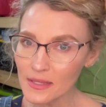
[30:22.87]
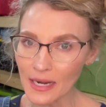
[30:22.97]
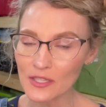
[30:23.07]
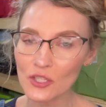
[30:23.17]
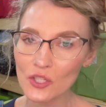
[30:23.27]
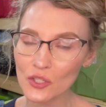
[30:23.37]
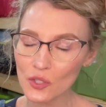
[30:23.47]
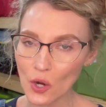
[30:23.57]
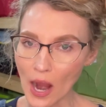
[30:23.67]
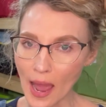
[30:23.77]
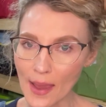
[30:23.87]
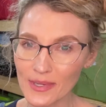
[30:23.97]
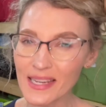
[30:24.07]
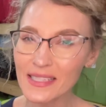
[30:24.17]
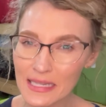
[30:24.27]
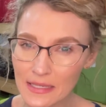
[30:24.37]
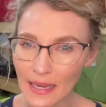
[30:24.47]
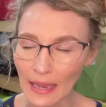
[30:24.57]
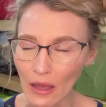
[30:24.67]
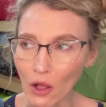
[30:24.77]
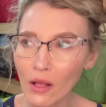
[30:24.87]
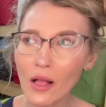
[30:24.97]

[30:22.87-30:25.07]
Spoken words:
that I just described in detail,